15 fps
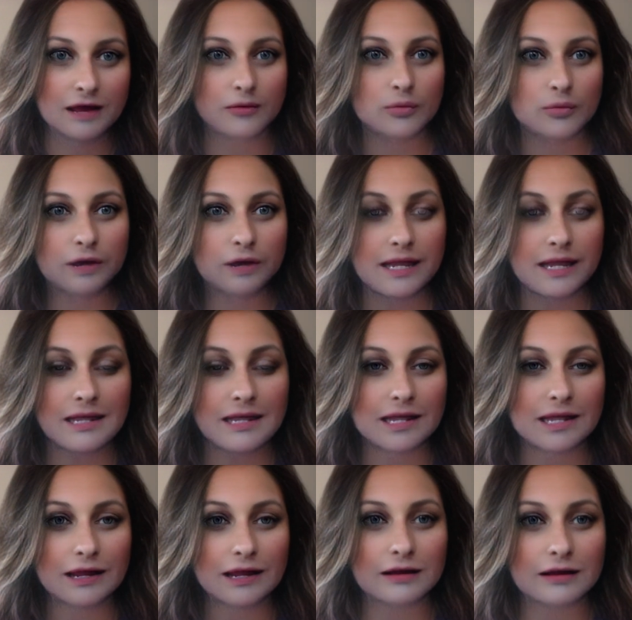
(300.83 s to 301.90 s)

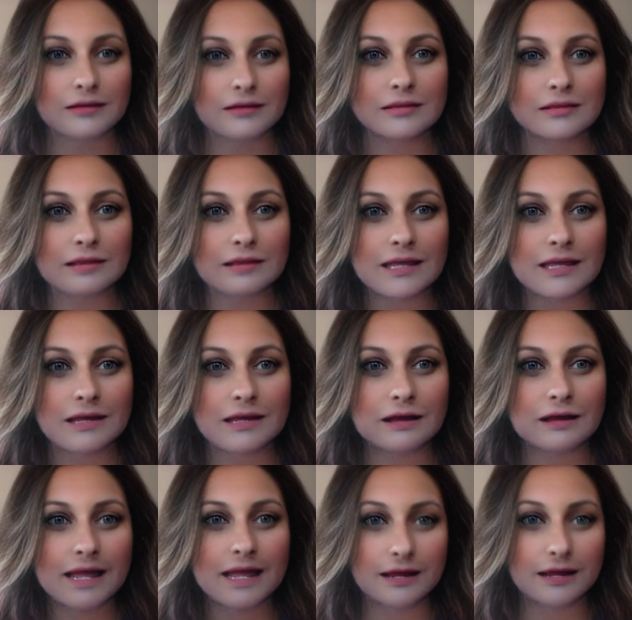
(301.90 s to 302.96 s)
linking the
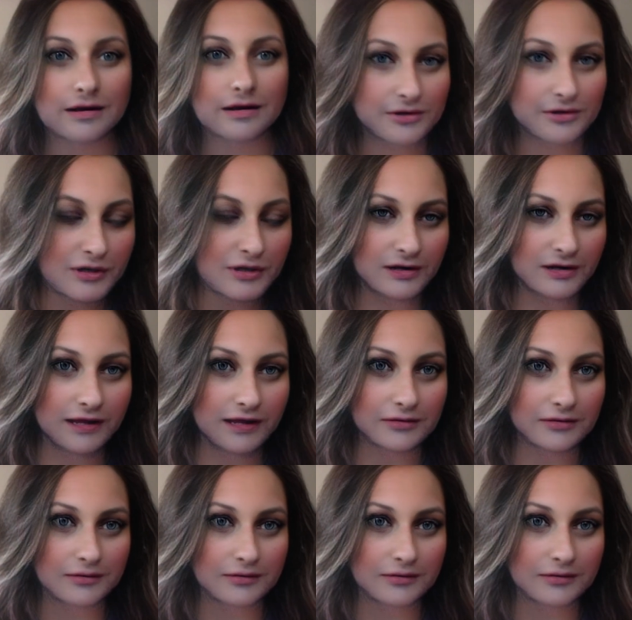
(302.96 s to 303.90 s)
AR smart glasses